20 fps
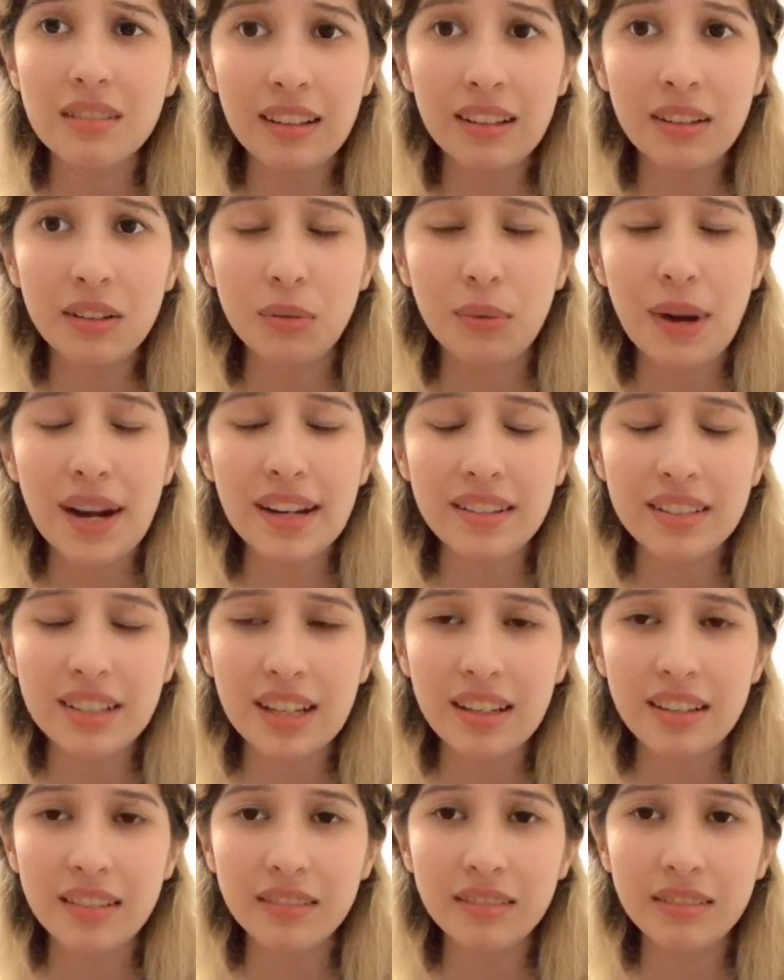
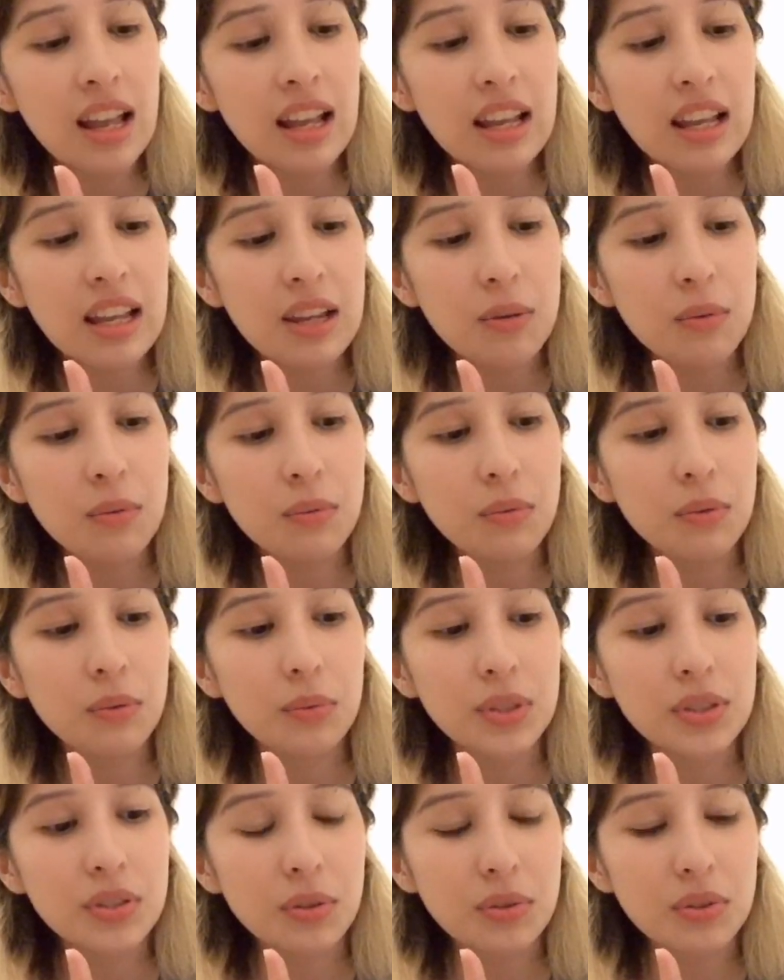orangutan. He was
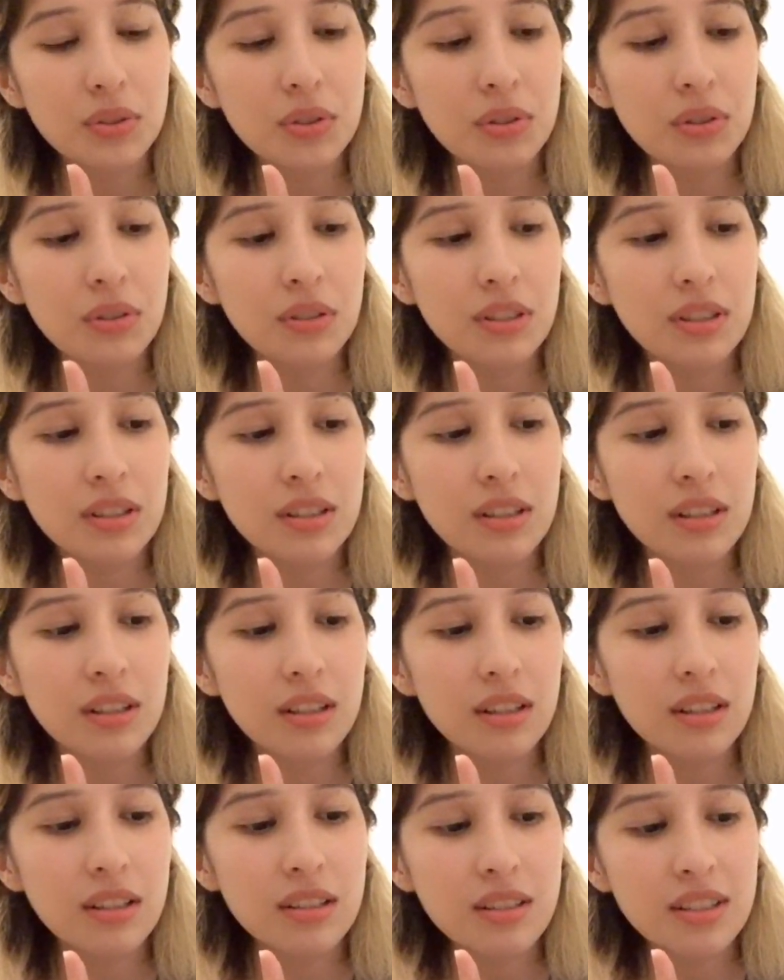also
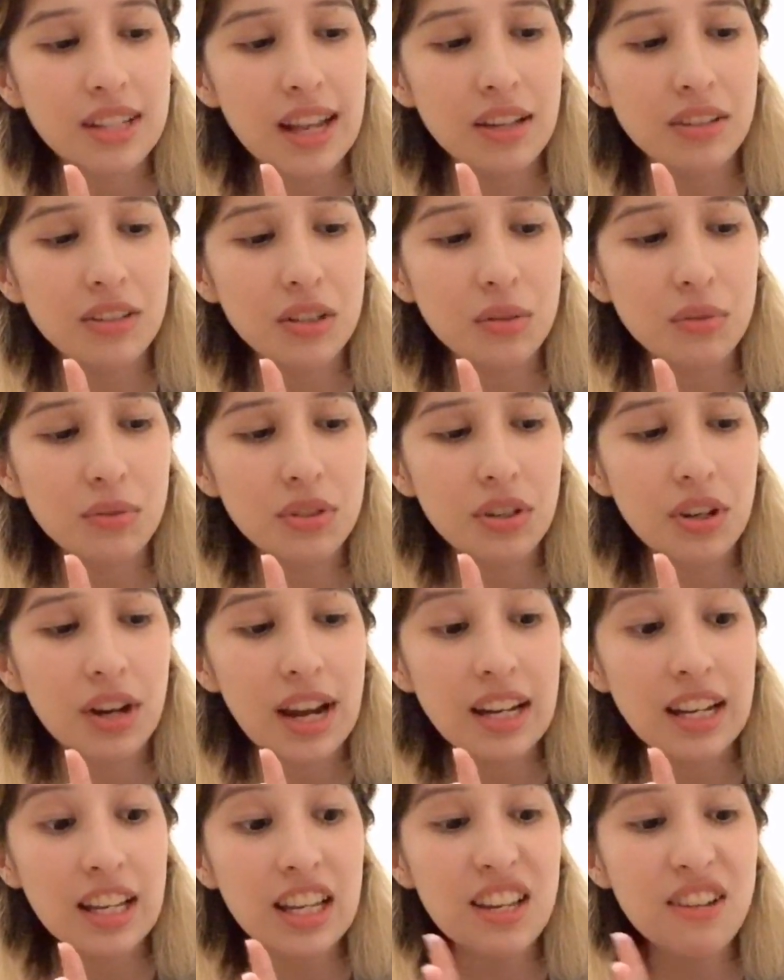a stand user, and
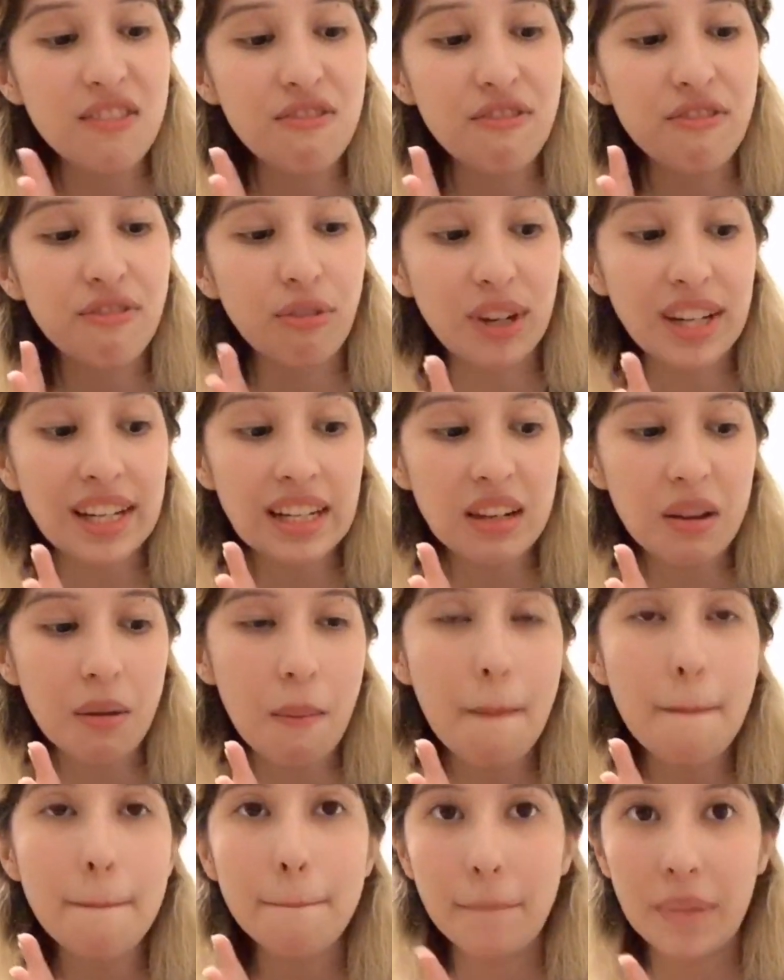he freaked
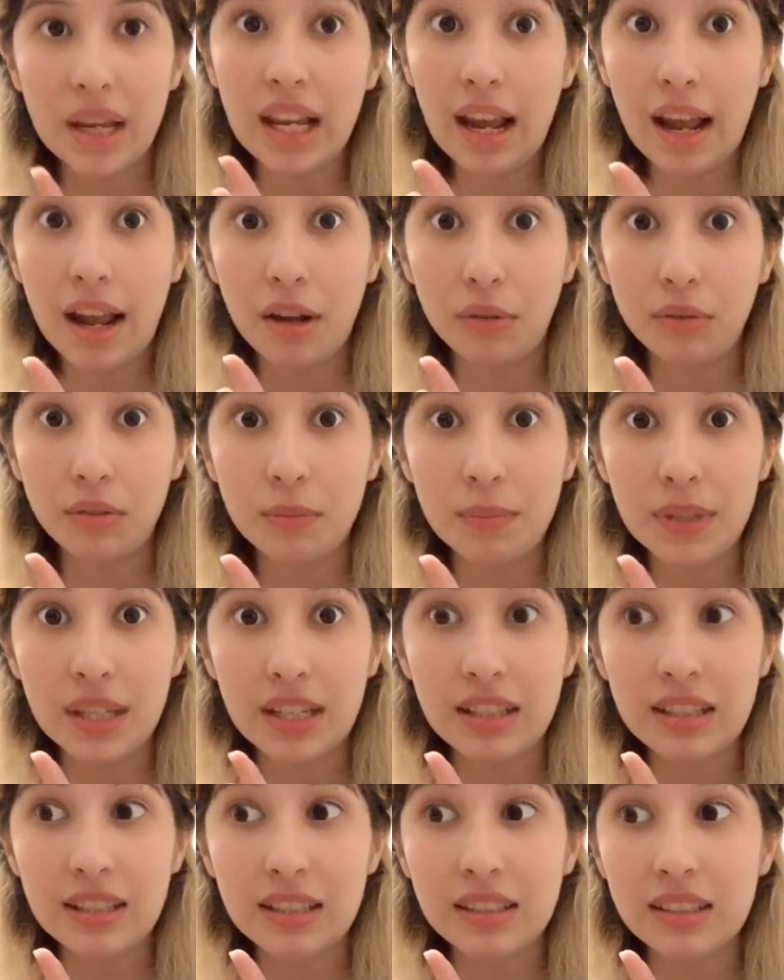me out because